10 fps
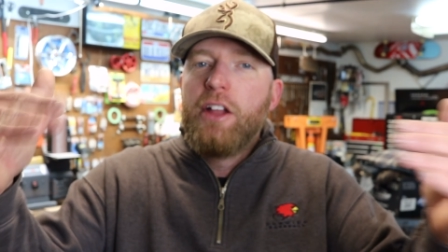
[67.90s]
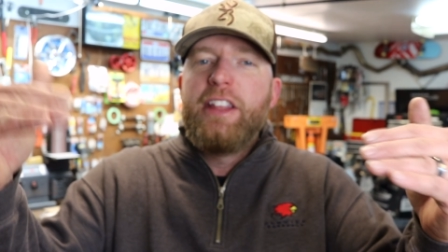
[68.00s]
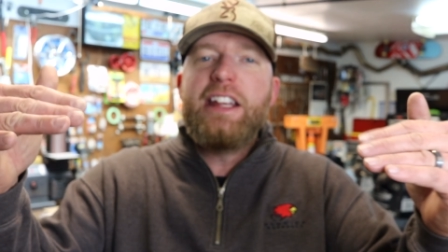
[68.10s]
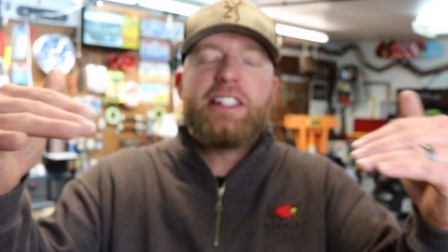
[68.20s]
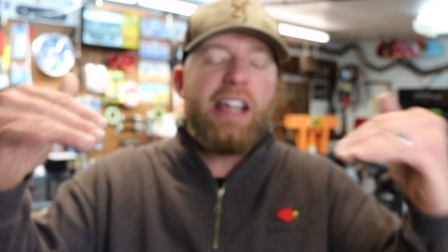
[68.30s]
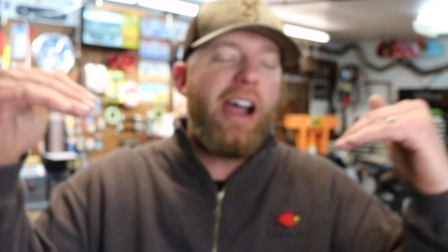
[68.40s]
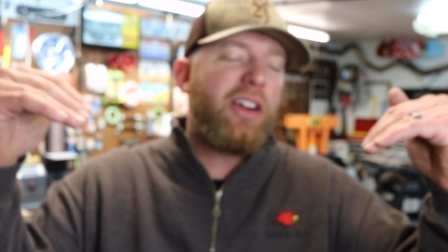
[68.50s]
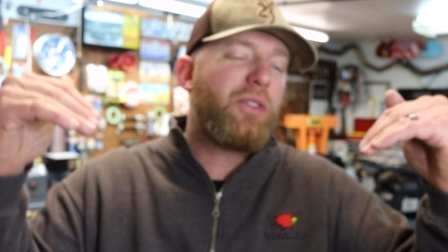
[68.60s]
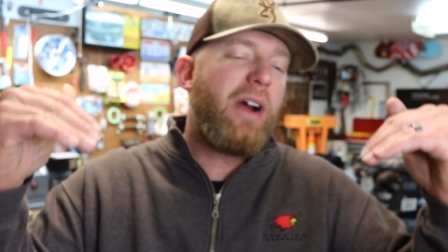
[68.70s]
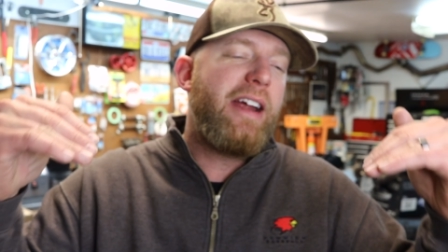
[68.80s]
These
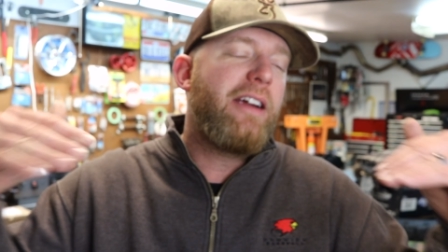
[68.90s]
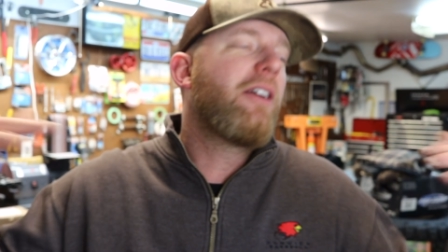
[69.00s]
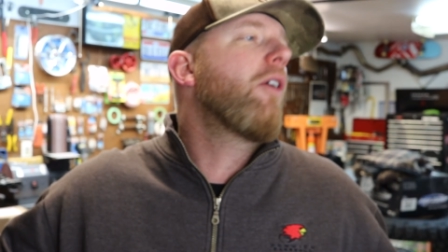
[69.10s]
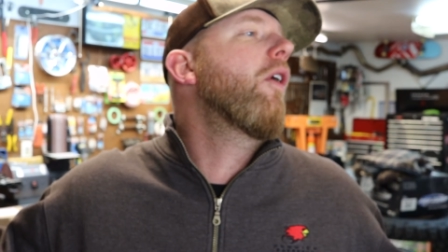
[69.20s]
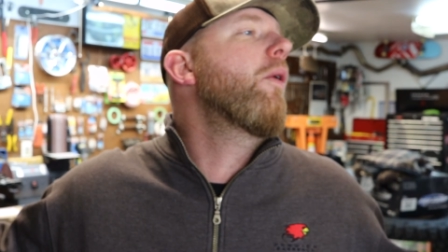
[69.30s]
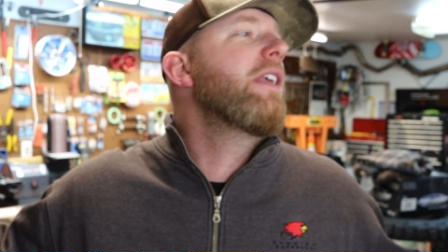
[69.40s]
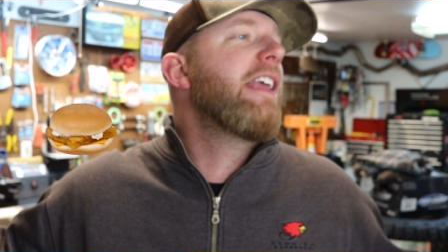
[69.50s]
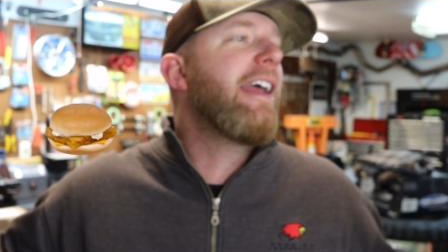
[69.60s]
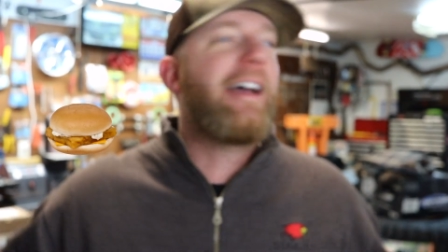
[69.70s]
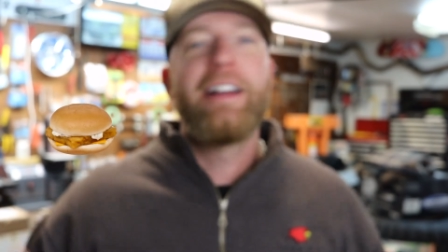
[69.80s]
tires right here, oh
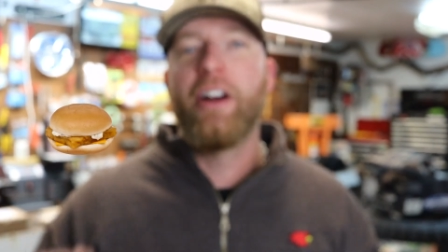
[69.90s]
yeah,